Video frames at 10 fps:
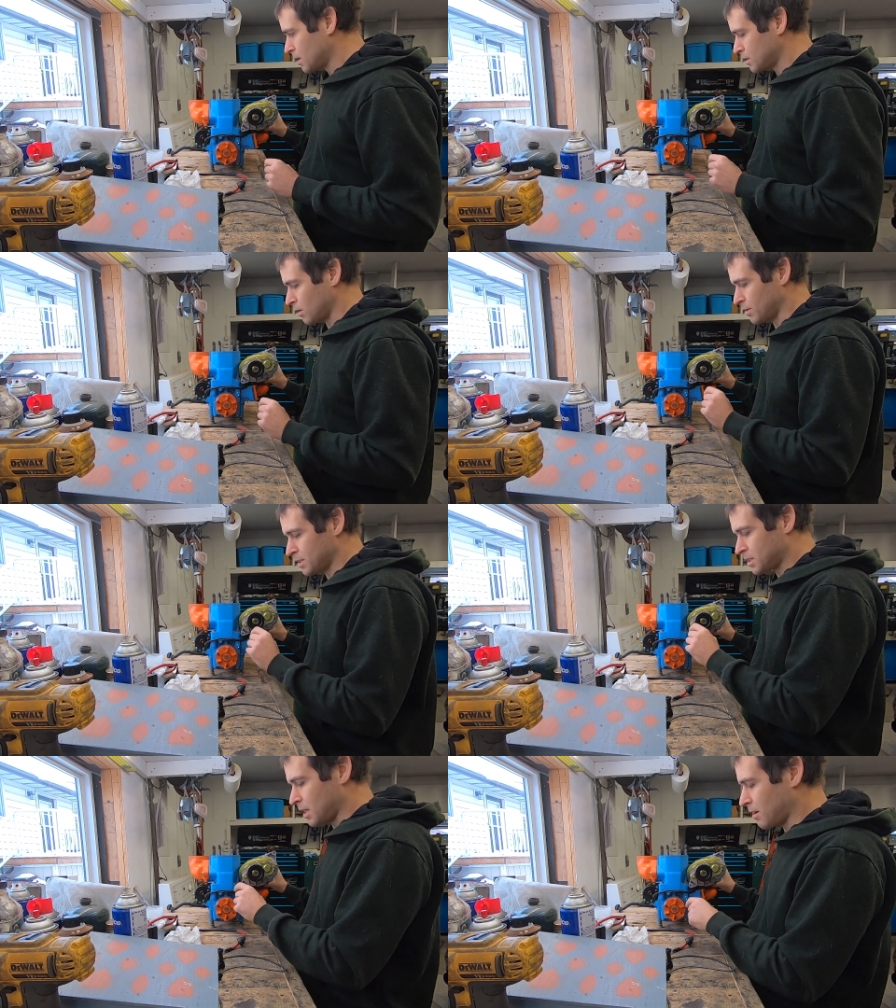So
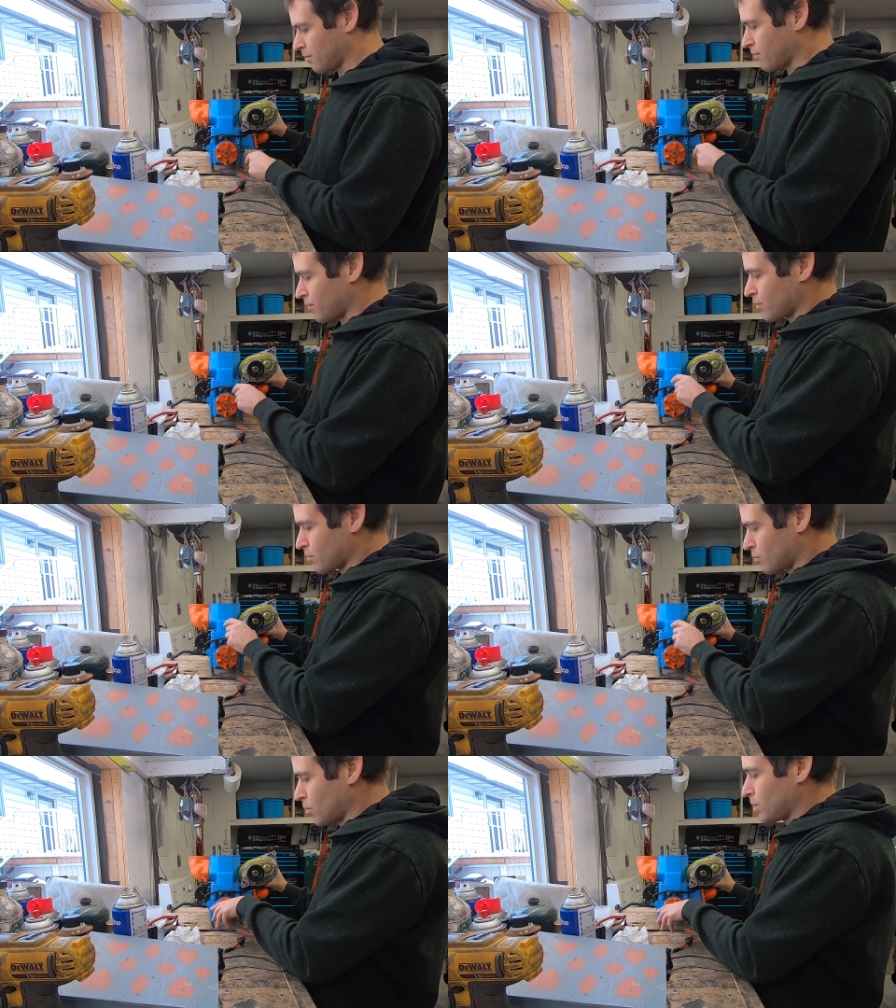instead of
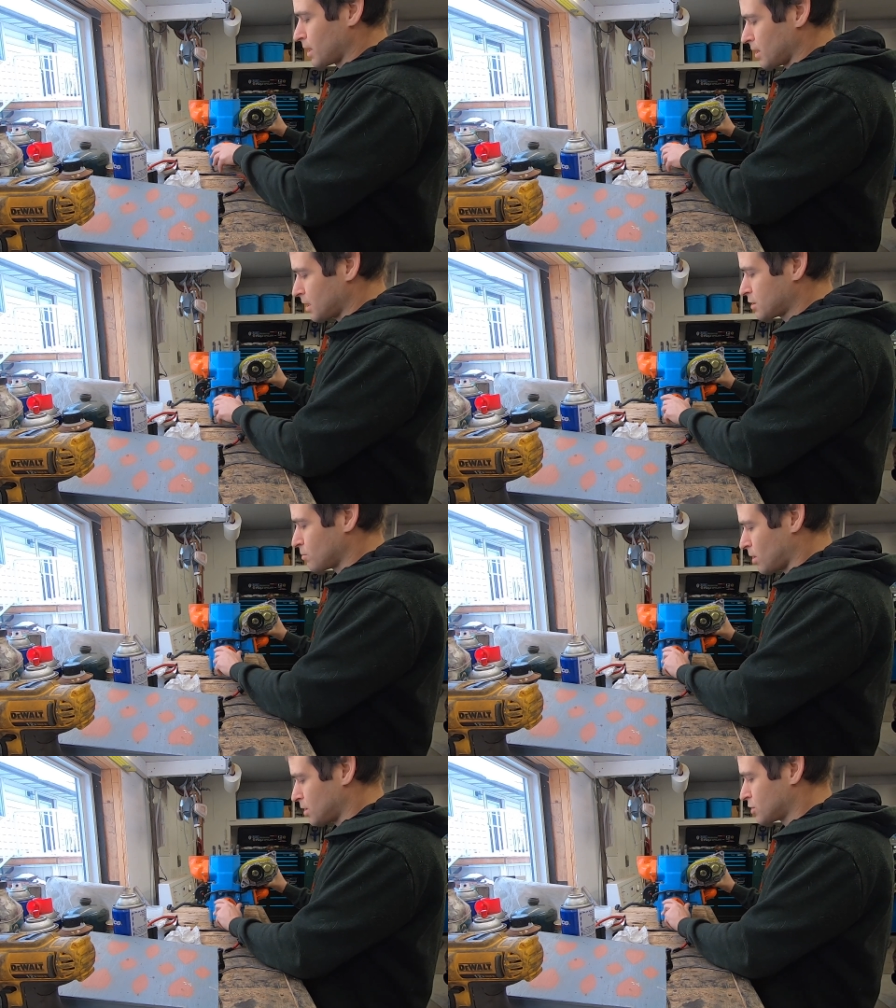ruining this
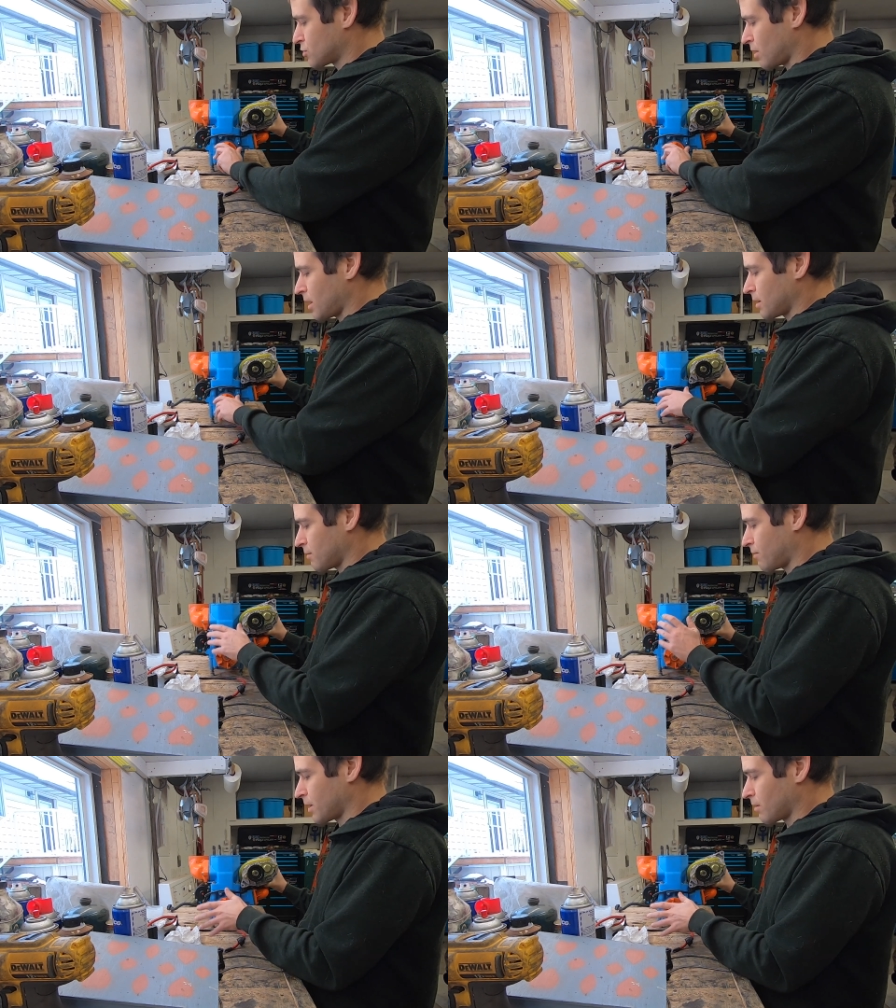one trying to
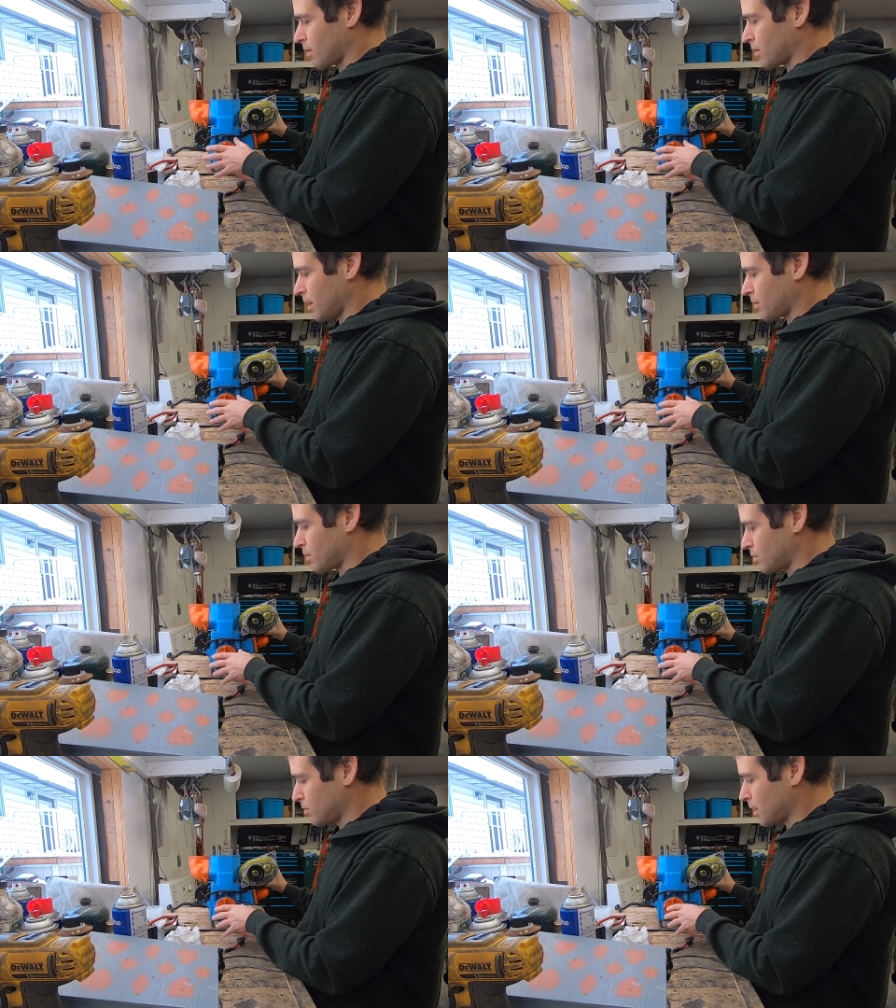figure out how to
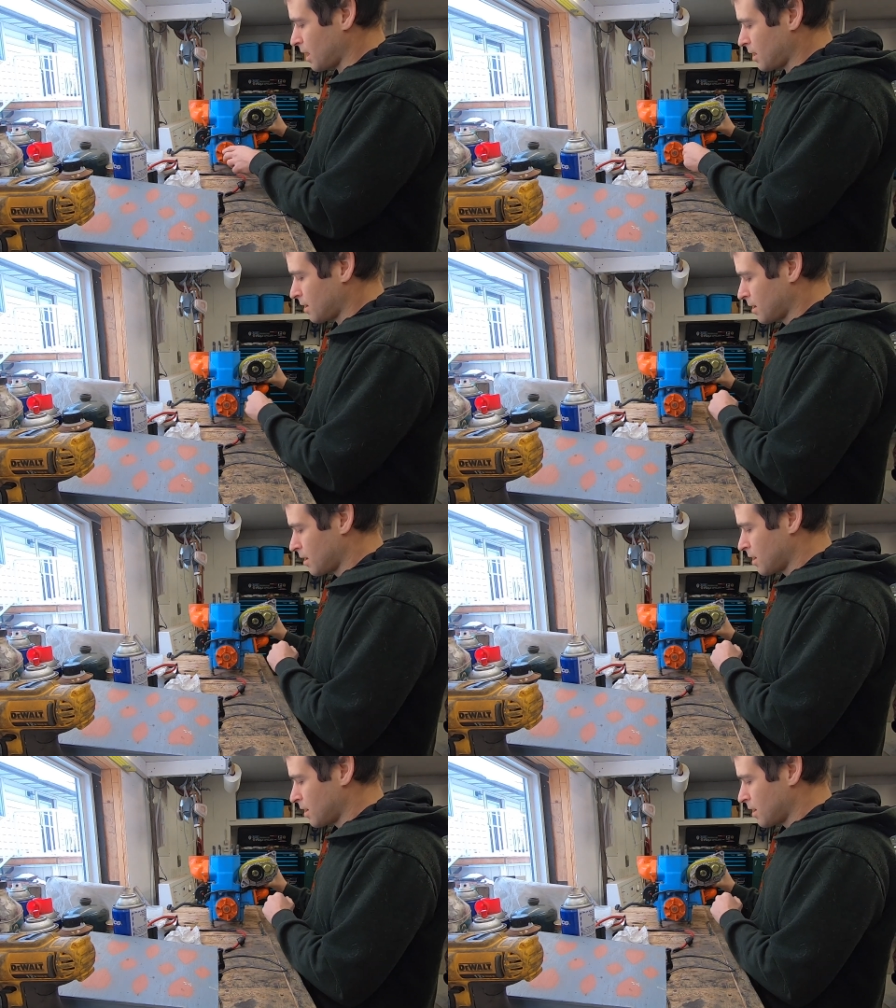do that,